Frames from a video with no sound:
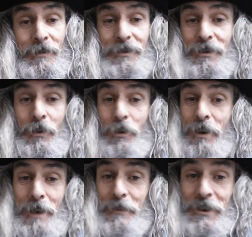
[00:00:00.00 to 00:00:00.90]
All
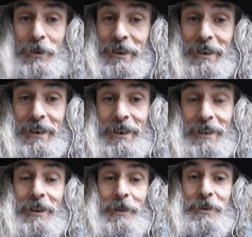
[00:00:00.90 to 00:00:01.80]
I'm doing
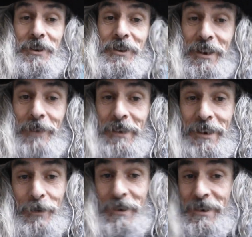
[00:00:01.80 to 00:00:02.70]
here, I'm just giving
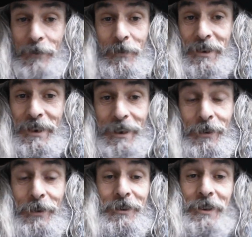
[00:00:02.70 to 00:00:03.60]
you a
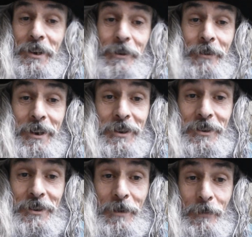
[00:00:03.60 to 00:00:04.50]
17th
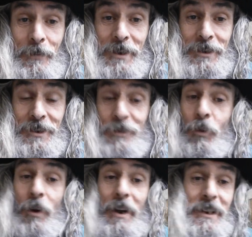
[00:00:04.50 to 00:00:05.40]
generation message.
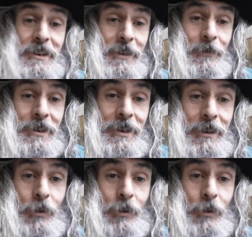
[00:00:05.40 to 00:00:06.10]
Why 17?